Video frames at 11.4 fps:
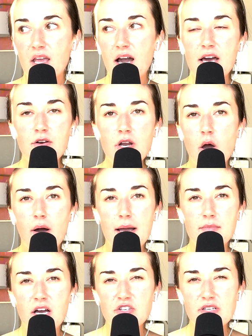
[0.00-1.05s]
I don't know. I'm
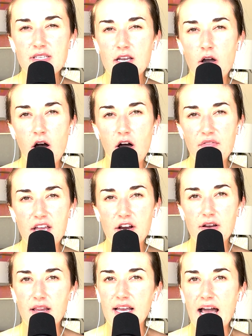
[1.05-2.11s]
not just like on there
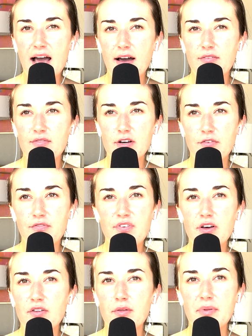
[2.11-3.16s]
to like have,
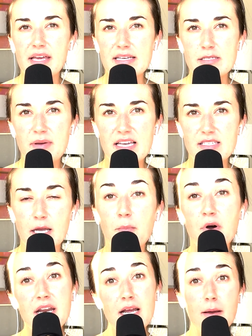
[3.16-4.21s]
fill the blank space. Like
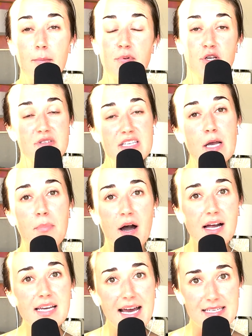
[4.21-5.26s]
producing a
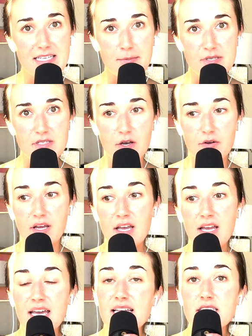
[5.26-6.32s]
podcast episode
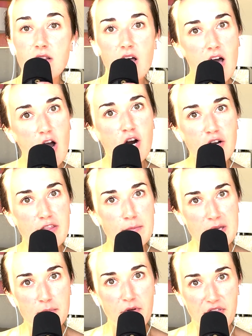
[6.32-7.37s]
is a lot harder than
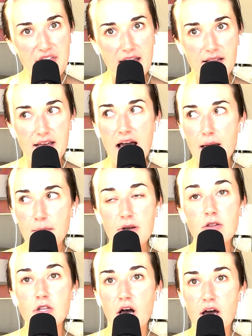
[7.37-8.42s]
people think. Like I put
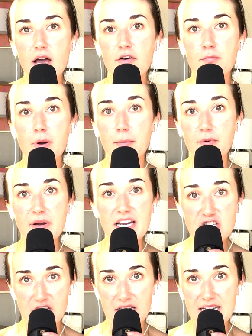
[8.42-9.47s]
a lot of
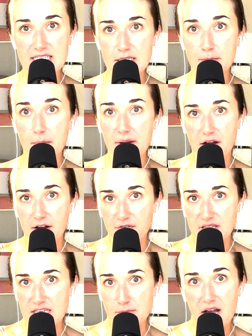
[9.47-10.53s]
preparation into preparing for
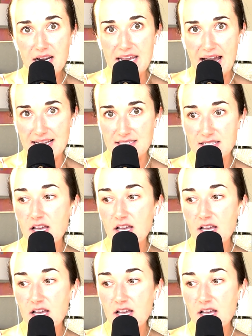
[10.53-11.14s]
these podcasts,